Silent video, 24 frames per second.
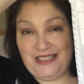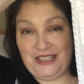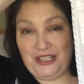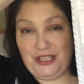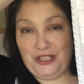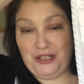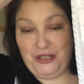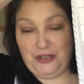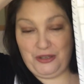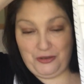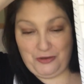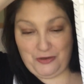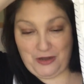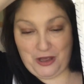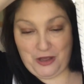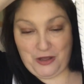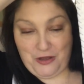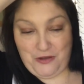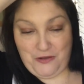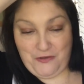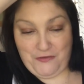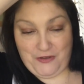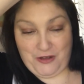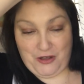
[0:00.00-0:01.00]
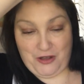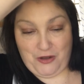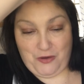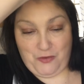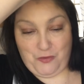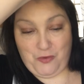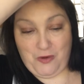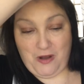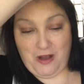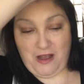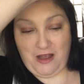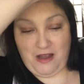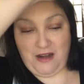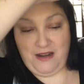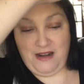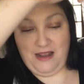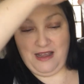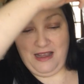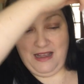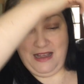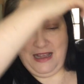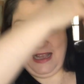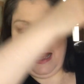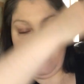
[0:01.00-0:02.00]
2 over 1, and
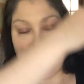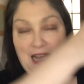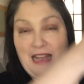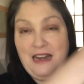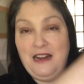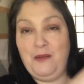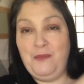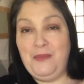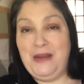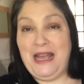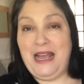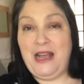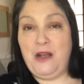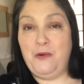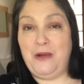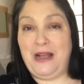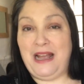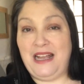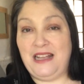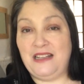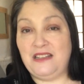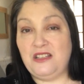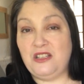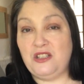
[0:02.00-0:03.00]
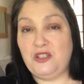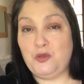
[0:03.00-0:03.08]
I'm now at